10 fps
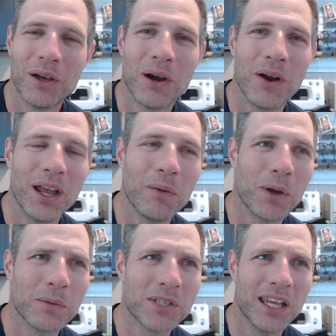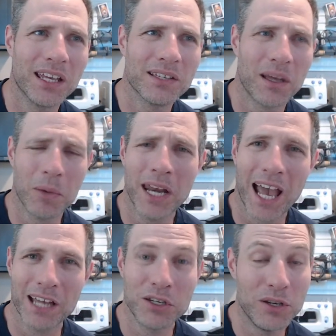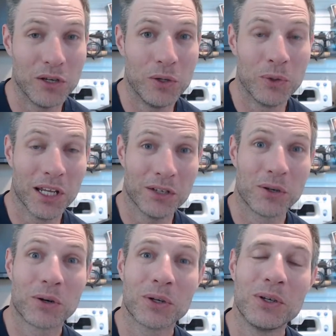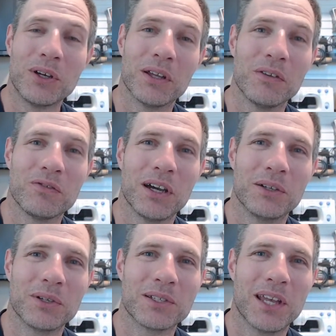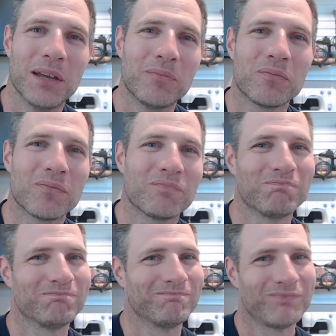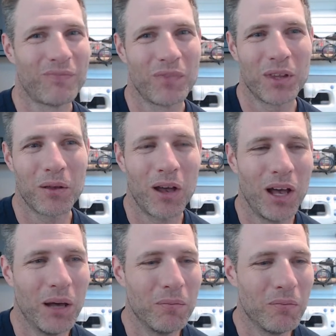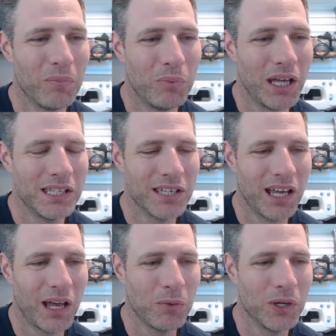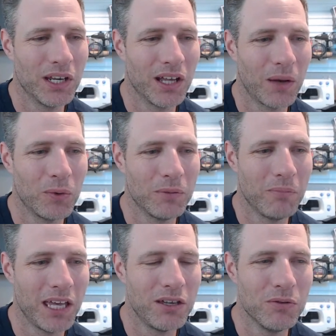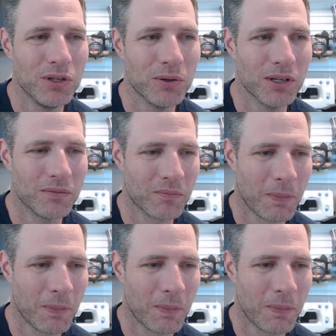All right. What I'm saying is I might ask you to do an integral on the final exam, but I wouldn't make you do it